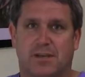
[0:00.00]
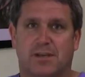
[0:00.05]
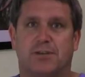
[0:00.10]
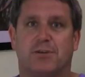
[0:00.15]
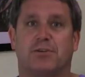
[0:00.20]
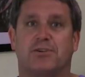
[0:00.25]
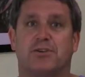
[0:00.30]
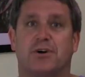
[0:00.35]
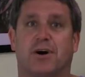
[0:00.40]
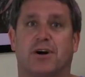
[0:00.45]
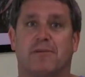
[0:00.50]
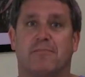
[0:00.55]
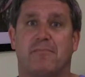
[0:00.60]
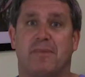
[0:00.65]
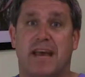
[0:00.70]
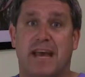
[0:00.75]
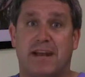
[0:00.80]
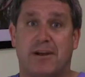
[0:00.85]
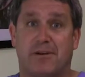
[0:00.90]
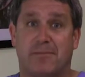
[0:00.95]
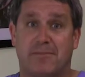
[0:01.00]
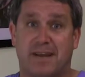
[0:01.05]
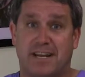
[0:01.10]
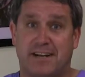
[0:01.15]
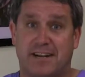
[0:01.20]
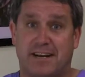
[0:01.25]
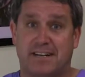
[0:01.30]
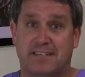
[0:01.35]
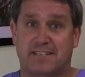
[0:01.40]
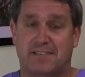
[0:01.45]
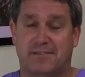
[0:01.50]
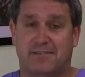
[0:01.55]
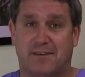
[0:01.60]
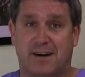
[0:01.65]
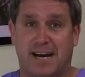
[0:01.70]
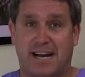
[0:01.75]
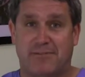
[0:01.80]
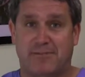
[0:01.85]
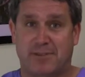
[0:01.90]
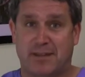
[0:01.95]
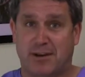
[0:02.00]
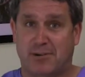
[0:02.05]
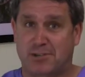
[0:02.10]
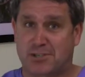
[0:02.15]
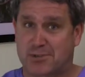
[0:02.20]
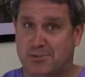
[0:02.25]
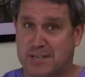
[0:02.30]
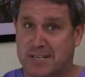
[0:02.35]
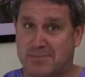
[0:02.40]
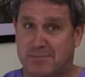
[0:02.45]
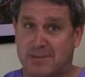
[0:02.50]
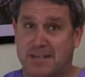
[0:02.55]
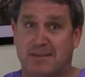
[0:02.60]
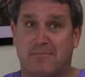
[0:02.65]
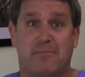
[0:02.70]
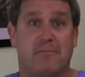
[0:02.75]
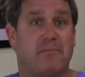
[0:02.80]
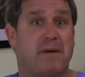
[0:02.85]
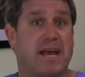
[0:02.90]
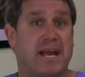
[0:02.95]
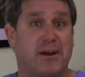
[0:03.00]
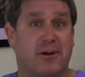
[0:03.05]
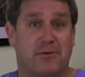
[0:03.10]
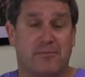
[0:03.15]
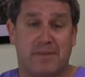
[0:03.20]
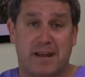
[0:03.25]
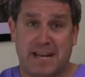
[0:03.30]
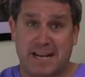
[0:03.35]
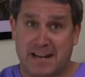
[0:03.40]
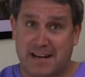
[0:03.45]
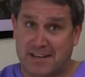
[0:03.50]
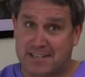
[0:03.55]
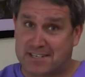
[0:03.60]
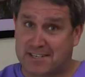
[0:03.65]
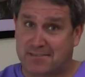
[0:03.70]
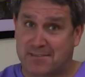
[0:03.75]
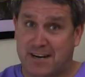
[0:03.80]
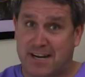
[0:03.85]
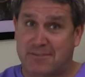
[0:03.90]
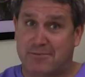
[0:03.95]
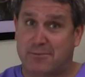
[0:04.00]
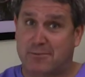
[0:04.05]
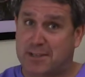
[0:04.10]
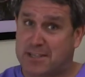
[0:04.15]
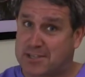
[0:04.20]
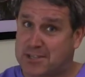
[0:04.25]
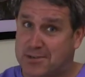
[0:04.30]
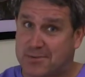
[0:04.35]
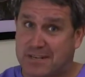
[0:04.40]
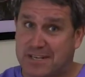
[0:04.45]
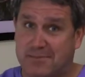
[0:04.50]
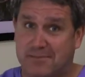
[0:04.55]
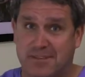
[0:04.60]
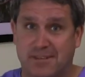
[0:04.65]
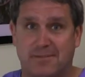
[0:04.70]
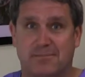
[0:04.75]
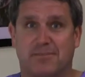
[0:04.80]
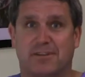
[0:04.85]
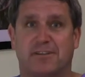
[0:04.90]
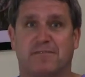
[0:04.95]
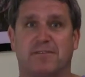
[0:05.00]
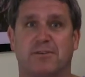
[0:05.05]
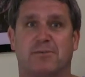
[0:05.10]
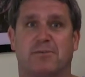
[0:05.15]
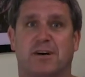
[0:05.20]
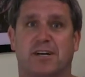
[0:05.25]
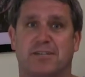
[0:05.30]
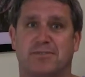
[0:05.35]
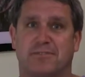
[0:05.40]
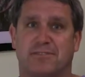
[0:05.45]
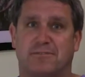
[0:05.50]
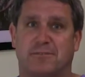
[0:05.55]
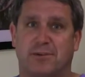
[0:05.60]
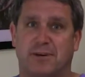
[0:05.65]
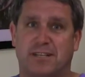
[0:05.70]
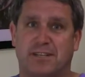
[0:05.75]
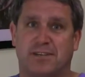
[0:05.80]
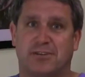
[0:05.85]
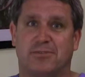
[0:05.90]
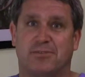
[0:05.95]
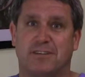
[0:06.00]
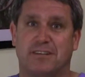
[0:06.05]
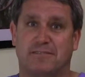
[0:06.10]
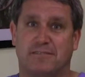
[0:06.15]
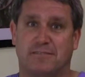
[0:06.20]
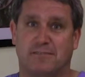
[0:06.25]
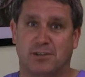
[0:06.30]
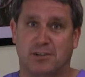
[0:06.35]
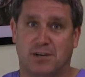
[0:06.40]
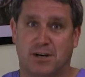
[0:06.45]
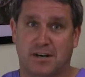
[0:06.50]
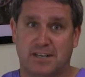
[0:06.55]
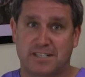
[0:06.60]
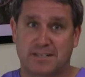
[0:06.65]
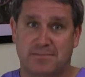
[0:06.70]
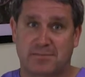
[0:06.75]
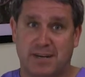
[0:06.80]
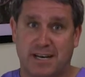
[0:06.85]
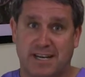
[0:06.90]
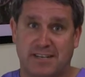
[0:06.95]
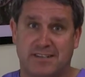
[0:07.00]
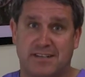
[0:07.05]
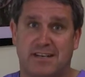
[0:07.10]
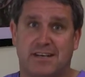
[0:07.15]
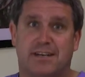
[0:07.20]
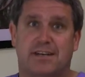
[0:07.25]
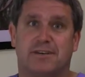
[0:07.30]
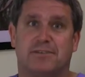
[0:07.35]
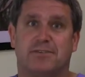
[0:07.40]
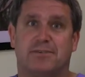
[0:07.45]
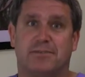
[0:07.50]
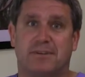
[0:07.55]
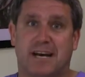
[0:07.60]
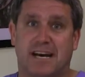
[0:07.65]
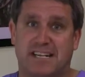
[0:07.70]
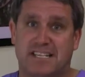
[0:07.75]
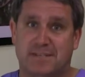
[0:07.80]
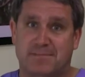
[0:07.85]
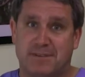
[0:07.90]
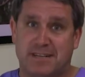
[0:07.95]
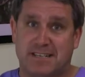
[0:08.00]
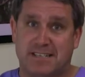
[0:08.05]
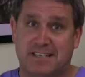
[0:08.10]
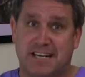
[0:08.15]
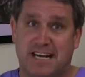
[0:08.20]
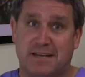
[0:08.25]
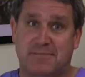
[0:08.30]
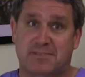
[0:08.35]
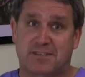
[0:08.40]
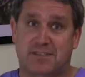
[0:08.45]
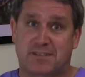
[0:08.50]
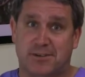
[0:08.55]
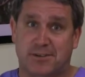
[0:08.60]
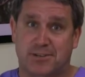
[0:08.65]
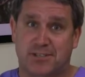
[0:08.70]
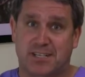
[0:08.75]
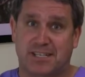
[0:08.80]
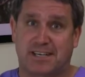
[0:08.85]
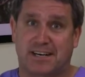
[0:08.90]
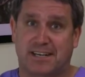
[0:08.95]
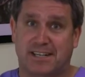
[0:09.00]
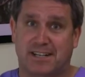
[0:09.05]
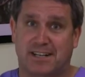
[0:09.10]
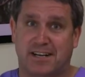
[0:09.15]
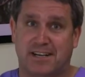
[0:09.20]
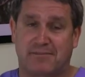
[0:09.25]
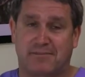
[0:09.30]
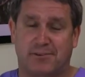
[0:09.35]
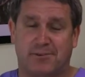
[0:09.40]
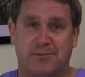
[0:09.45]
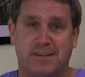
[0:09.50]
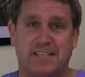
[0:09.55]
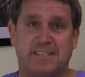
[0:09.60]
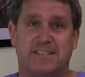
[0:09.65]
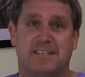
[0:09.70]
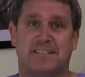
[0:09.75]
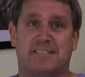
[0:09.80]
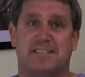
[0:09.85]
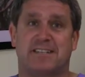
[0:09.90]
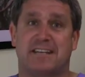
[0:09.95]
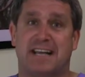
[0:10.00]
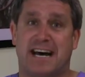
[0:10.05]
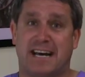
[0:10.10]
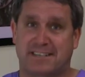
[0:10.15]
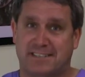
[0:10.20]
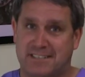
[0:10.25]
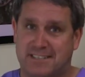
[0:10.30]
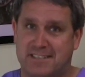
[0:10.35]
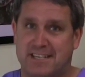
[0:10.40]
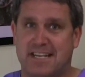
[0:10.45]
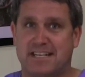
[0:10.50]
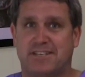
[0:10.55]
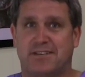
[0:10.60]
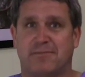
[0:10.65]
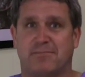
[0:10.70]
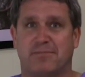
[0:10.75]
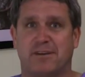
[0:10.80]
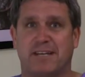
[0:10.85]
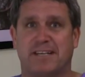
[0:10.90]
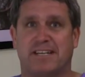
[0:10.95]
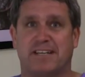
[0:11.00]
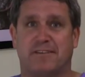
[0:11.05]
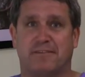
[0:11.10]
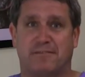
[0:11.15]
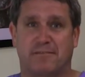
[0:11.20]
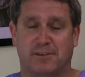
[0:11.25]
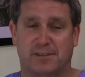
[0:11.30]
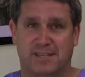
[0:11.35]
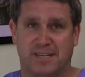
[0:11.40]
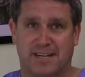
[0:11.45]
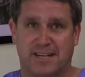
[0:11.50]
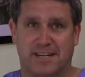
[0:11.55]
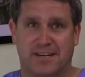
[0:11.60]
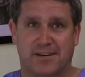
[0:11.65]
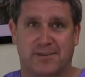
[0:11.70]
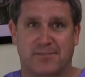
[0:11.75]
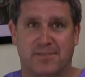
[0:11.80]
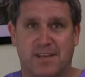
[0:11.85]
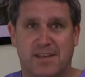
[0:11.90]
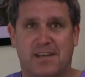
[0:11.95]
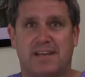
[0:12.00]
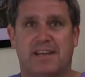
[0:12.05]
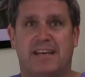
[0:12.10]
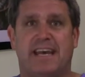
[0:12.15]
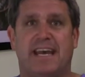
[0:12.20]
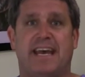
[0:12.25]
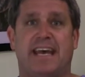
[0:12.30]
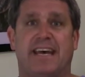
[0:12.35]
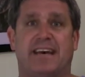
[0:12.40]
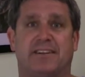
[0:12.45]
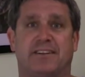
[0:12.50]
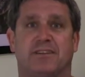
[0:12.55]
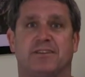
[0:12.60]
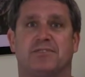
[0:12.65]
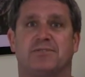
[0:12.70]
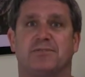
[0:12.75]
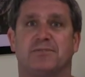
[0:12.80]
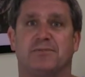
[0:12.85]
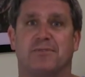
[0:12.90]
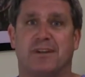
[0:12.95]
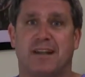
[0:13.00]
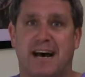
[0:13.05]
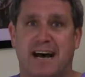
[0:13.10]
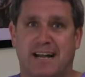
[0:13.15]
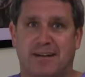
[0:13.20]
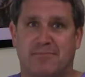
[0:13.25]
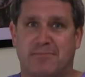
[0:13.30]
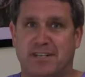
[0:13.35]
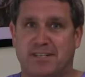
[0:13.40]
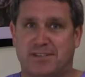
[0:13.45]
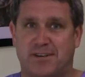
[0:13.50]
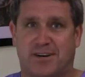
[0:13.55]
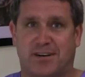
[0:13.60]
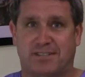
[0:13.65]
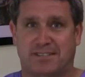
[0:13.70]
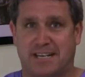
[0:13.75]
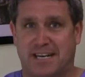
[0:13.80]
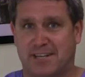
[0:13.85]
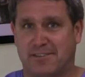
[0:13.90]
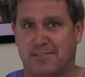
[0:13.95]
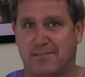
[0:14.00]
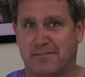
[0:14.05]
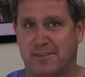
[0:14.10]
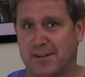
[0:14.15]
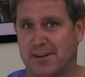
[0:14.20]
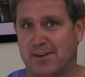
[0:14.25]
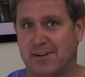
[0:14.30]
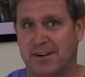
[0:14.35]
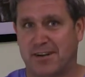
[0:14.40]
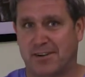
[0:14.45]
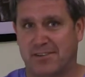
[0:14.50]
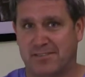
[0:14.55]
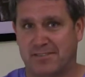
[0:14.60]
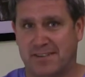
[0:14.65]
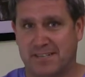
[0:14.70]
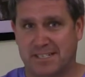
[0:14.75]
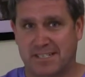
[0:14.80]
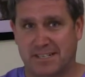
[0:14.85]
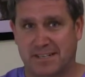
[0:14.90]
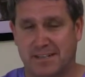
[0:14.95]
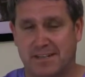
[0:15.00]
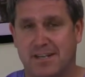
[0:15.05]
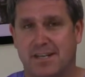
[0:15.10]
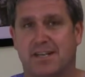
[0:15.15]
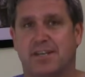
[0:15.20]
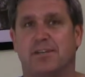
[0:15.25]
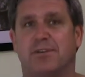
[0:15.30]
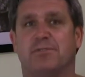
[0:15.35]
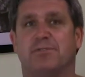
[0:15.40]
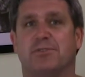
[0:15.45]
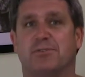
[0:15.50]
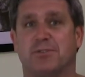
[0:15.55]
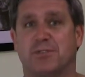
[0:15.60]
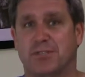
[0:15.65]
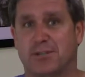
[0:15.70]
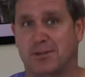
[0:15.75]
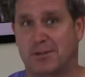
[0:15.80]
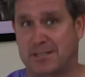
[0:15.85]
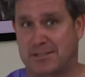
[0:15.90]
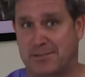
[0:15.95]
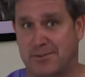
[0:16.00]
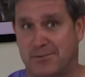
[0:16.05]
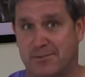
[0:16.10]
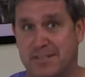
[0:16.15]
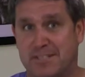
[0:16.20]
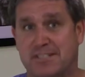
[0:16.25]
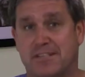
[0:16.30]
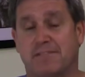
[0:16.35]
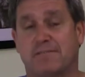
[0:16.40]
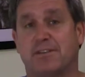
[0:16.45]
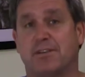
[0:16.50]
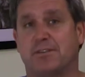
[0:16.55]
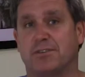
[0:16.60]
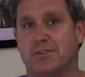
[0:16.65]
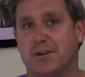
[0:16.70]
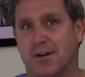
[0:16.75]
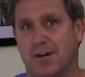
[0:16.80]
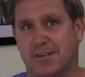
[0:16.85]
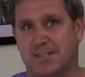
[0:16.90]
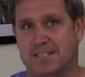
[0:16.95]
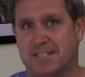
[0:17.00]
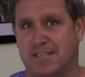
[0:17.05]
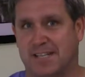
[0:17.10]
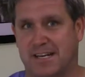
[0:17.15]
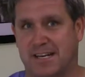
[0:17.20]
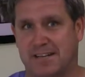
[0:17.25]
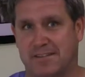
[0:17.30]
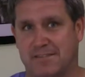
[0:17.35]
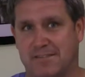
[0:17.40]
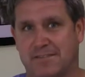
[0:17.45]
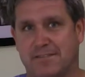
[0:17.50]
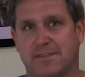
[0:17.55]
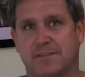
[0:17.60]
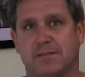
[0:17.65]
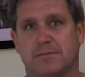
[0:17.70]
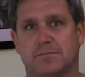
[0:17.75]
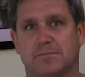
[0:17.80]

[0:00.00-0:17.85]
Your dog may or may not survive without treatment, may or may not survive with treatment. But if you want to avoid the grief of a lost pet, do not spend time searching online for reasons not to take your pet in for care. And do not be talked out of a veterinary visit. You do so at the risk of your dog's life.